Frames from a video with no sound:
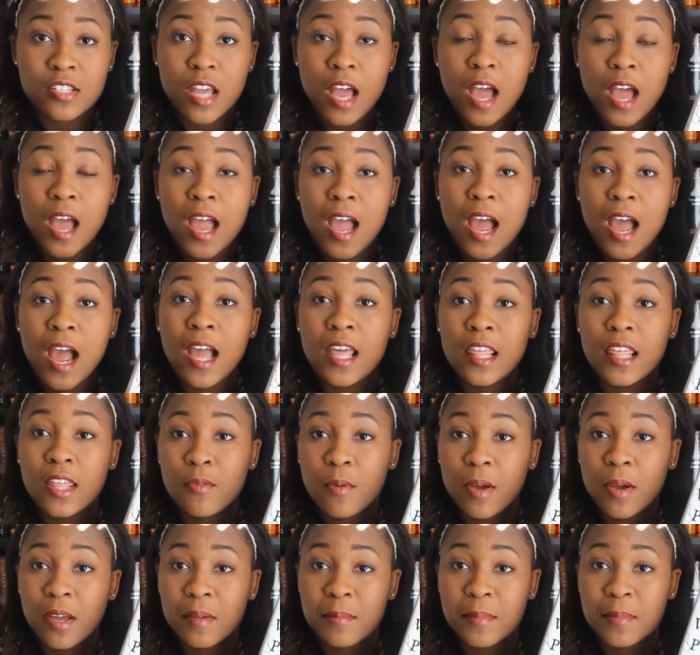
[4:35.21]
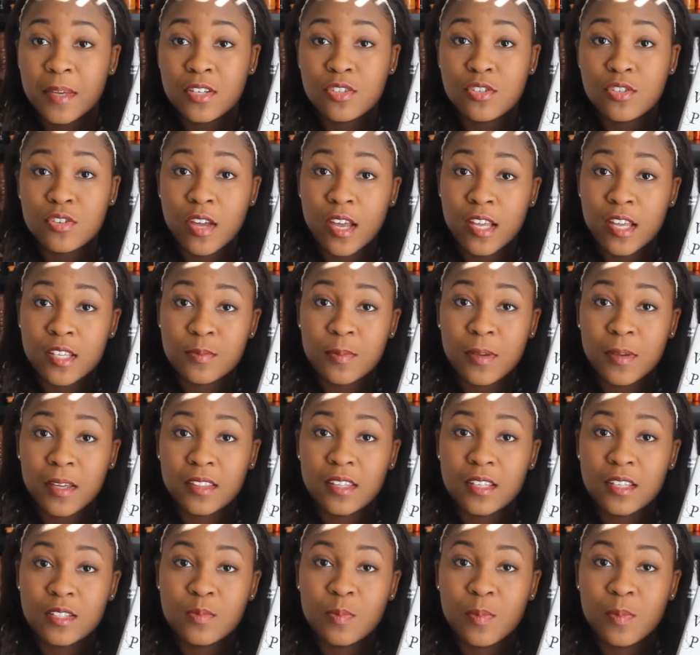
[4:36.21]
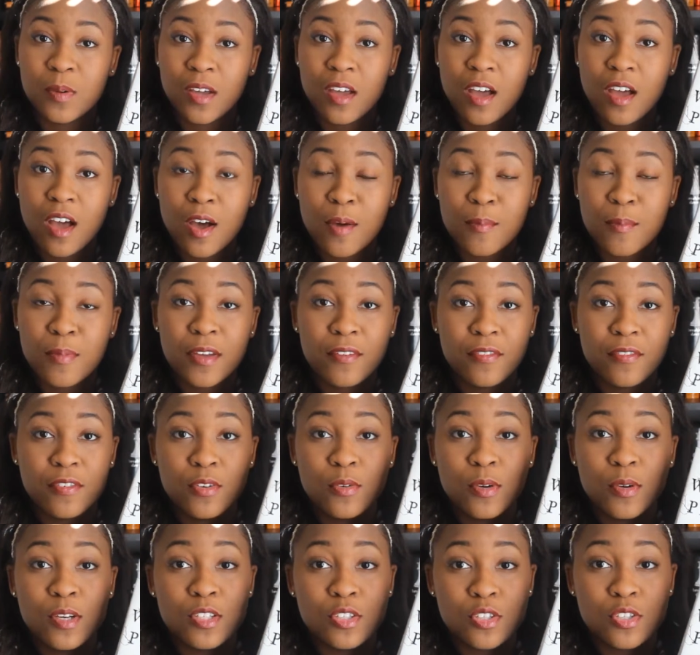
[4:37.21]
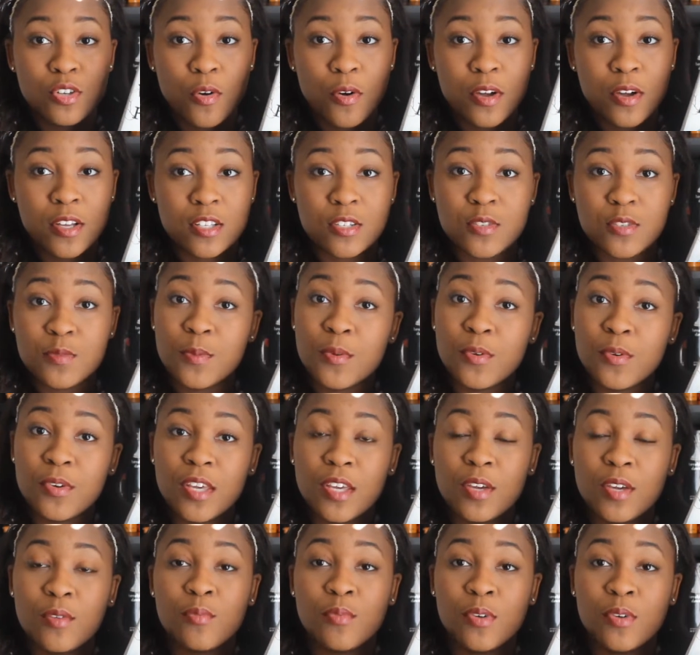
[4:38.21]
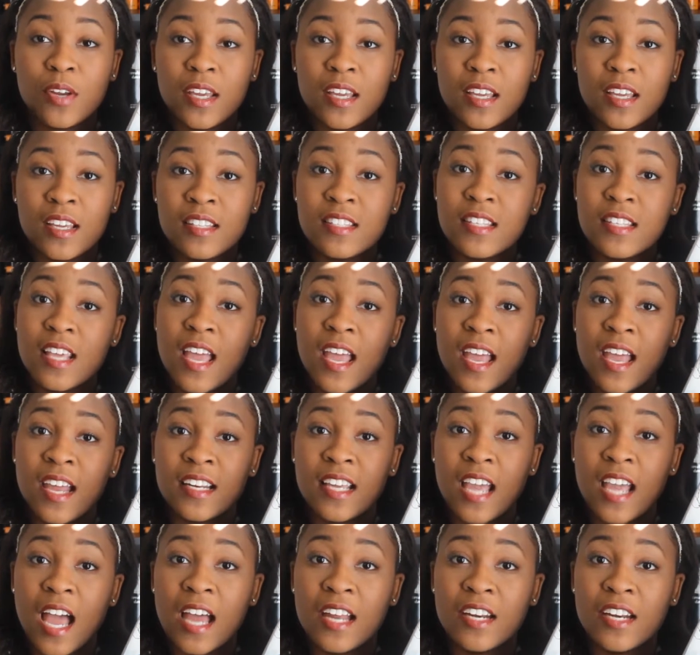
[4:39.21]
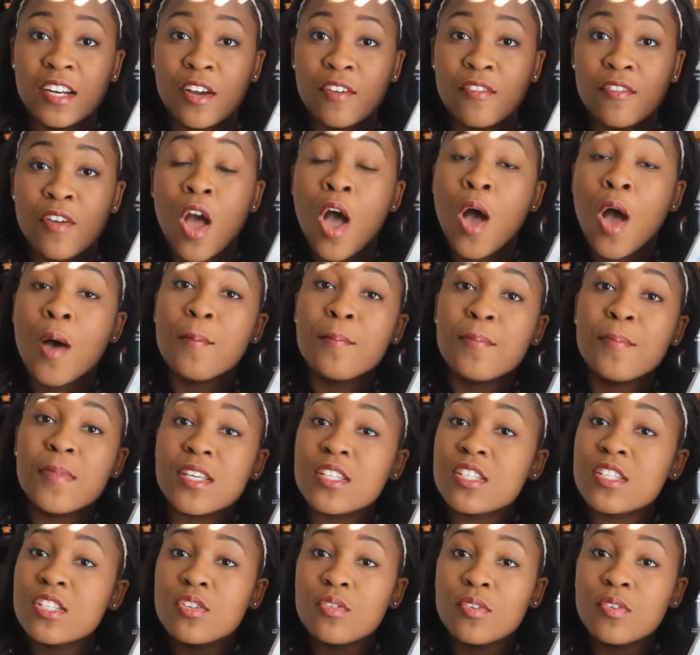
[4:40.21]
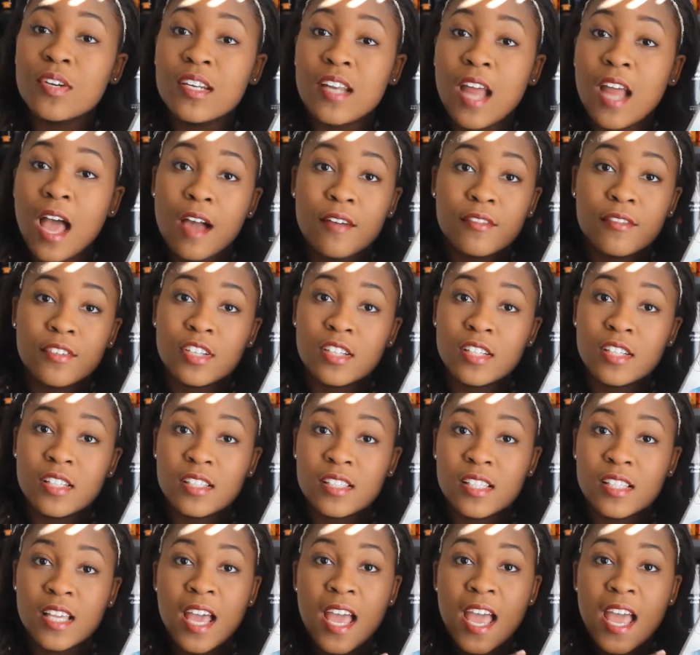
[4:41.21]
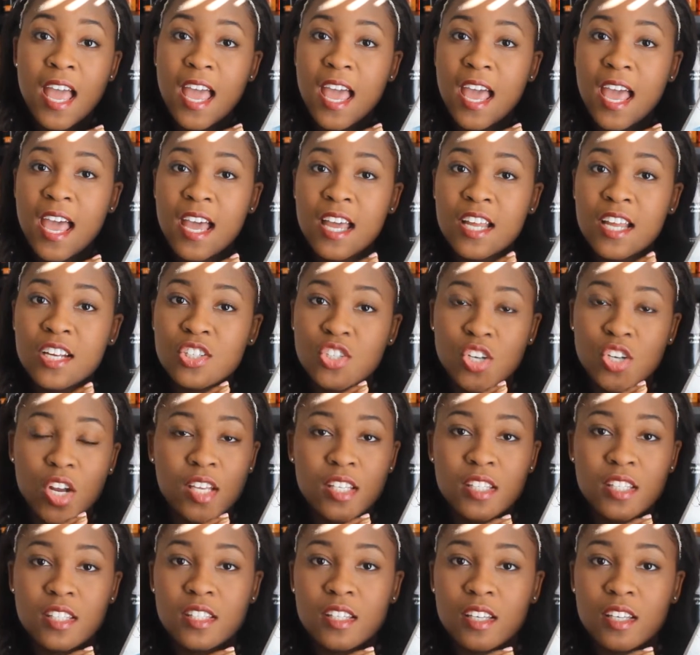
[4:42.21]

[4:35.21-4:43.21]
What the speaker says: I highly recommend you guys pick this book up if you enjoy spooky reads and kind of mystery novels, and just